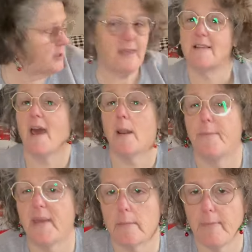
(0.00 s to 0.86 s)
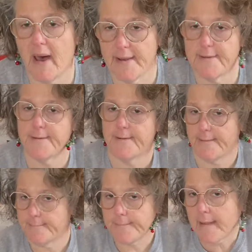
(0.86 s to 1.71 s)
He's got a big butt.
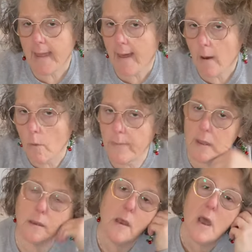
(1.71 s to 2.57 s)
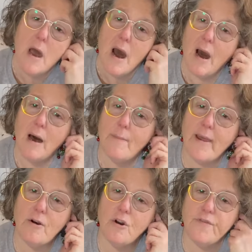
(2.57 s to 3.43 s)
He can't help it. Um, I
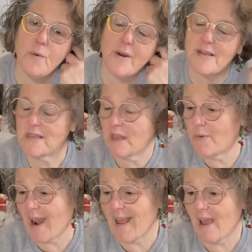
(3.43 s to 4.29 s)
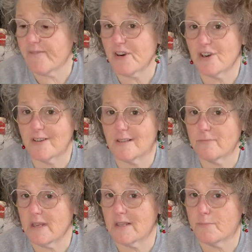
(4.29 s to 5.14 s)
don't know if you want to see what I get for
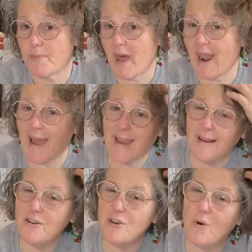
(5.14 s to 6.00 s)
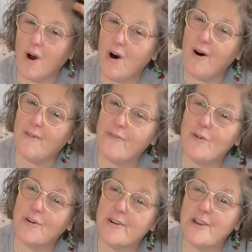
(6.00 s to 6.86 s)
Christmas, but I can do a haul
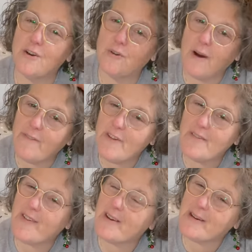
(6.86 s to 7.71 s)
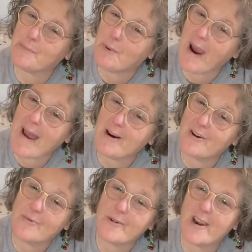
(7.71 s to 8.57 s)
for you. I feel very
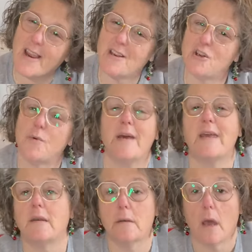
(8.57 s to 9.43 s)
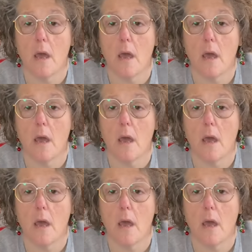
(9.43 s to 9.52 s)
braggart when I do it,